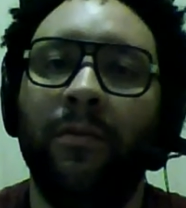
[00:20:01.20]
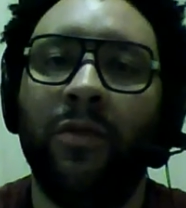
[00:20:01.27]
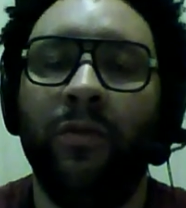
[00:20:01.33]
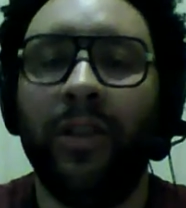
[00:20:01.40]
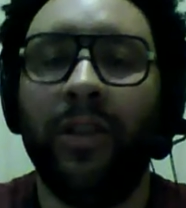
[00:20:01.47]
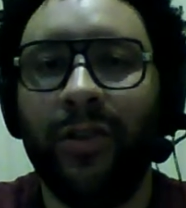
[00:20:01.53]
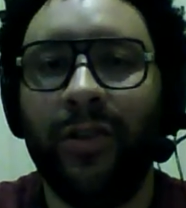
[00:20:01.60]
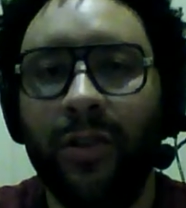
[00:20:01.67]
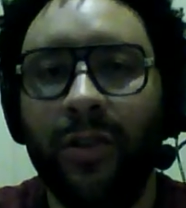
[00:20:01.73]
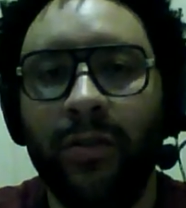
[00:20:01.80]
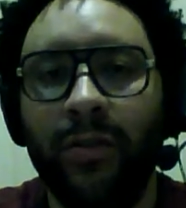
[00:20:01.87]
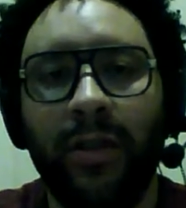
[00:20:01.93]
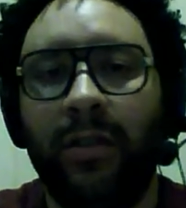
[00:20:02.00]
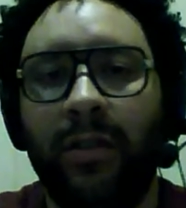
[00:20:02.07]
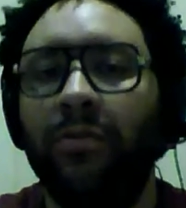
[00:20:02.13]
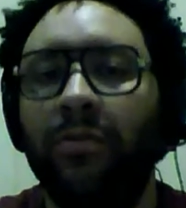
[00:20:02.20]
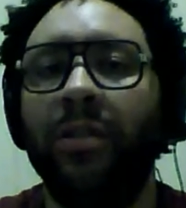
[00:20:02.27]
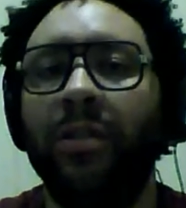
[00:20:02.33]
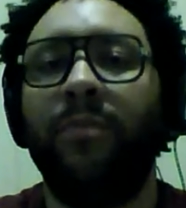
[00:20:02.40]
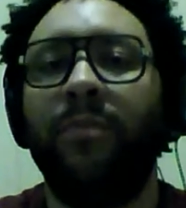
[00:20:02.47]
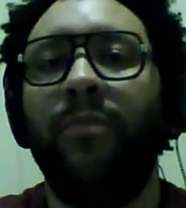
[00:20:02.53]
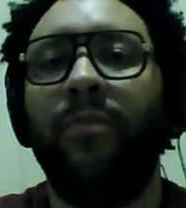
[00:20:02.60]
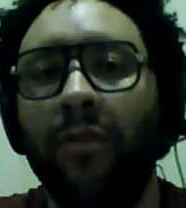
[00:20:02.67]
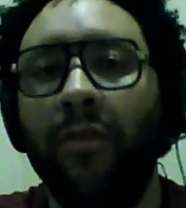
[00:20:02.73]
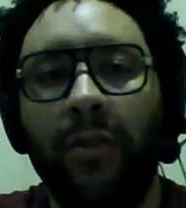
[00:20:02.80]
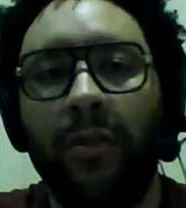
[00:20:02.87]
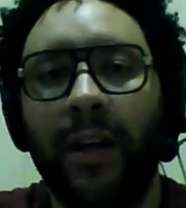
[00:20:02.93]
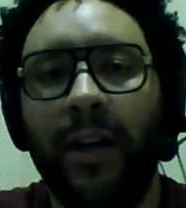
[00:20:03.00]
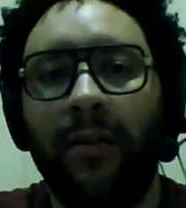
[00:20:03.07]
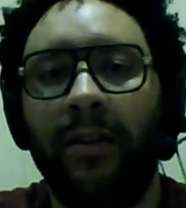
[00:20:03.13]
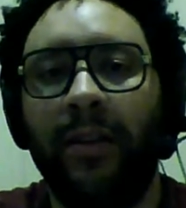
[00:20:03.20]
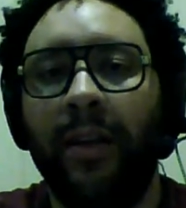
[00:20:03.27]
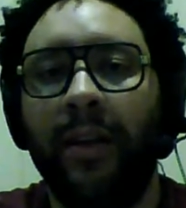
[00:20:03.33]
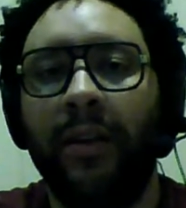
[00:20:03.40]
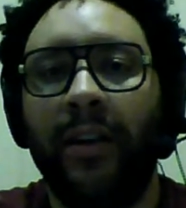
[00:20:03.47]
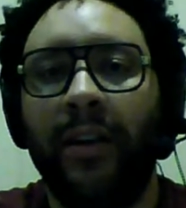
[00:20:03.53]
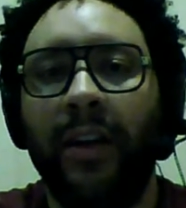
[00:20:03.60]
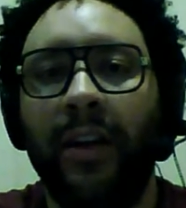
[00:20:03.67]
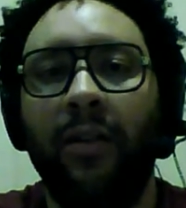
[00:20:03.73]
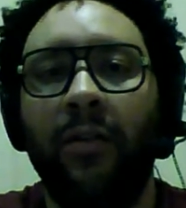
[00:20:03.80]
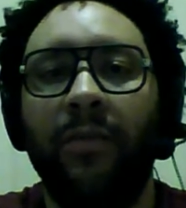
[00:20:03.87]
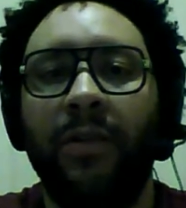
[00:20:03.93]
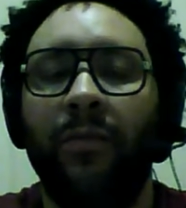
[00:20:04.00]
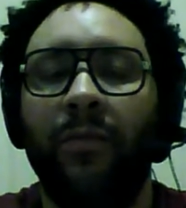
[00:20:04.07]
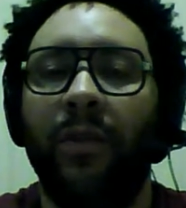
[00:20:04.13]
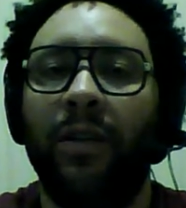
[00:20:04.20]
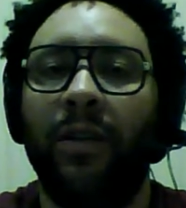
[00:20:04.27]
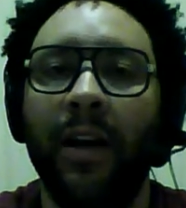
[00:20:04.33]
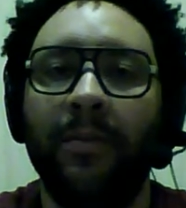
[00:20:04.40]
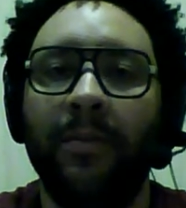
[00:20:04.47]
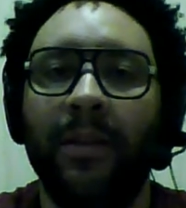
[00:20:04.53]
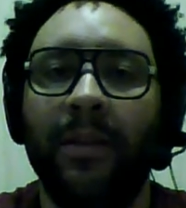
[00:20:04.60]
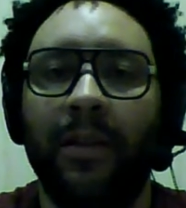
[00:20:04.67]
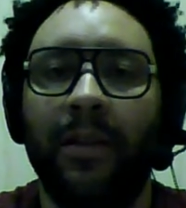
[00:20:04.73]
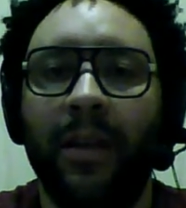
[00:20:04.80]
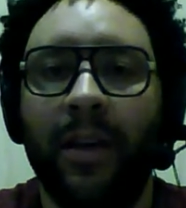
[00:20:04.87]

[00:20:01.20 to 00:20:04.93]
When you use it, don't just throw it out there and hope someone grabs it.